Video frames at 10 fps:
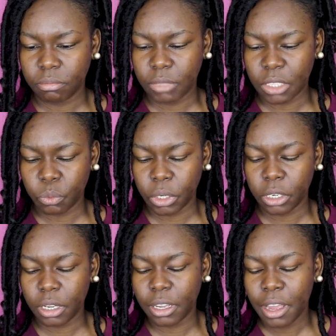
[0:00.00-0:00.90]
That's
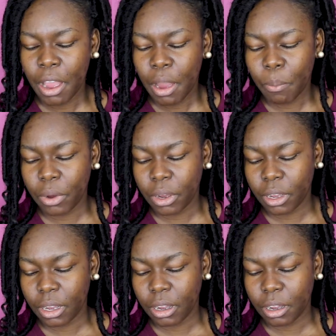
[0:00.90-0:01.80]
weird,
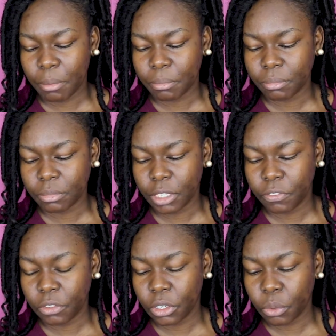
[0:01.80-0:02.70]
but
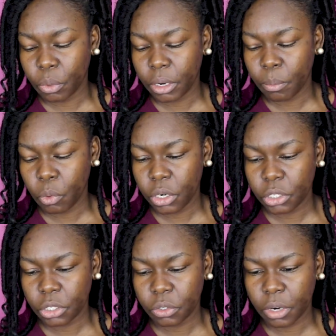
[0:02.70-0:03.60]
if you're gonna wear
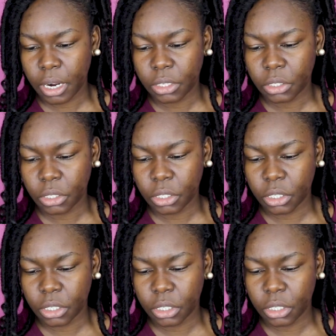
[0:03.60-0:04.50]

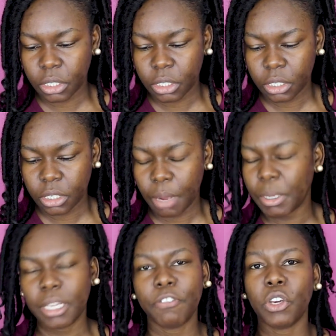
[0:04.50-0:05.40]
moisturizer,
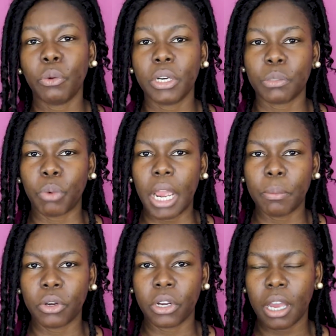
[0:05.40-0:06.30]
if you're gonna wear this
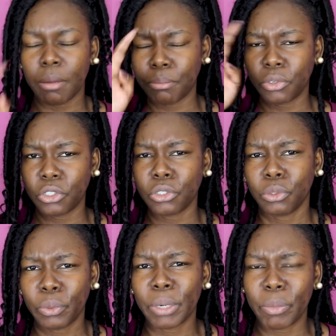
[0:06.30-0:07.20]
primer, I'm pretty sure you
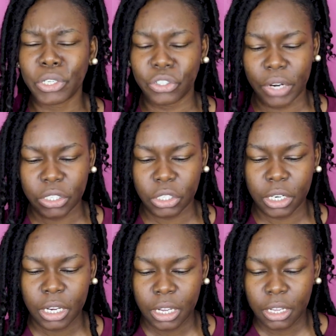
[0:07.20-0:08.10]
wear moisturizer.
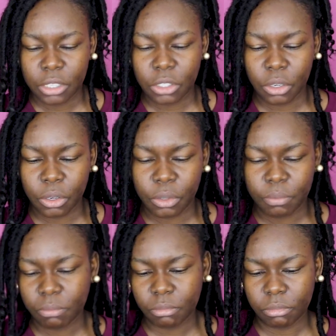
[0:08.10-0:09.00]
So